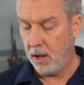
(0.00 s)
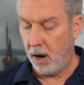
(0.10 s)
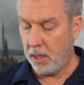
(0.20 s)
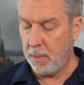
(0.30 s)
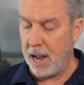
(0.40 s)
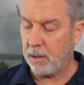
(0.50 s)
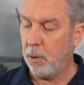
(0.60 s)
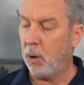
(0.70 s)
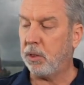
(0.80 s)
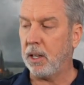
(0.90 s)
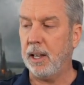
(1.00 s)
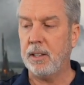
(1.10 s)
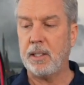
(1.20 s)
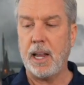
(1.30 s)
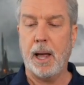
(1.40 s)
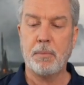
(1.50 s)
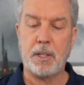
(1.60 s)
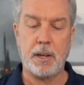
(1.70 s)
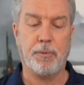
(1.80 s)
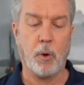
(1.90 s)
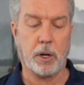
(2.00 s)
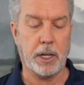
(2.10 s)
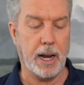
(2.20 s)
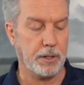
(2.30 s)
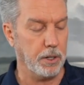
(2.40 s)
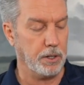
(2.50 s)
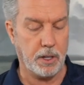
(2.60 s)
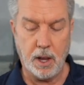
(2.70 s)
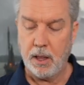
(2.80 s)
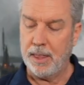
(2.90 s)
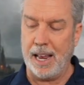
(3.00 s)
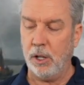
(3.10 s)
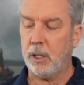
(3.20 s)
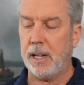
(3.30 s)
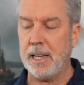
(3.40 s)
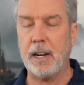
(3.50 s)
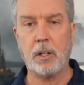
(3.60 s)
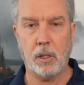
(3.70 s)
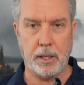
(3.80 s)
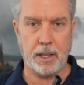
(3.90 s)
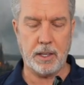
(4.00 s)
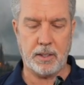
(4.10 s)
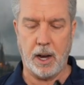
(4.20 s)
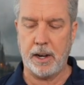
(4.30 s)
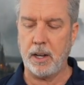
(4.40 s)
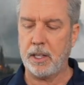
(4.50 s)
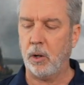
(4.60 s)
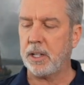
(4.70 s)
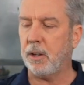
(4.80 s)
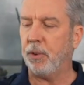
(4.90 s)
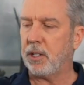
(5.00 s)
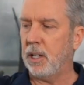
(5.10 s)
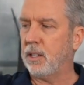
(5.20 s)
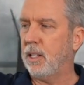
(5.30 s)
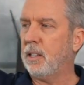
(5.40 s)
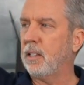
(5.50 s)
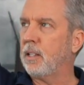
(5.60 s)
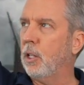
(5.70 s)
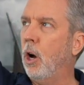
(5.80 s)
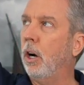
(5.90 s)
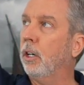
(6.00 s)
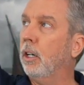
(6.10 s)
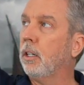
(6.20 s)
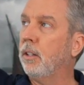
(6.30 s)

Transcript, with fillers: On the back of both is the MC4 connectors. They look identical on this side. The only difference is this is longer.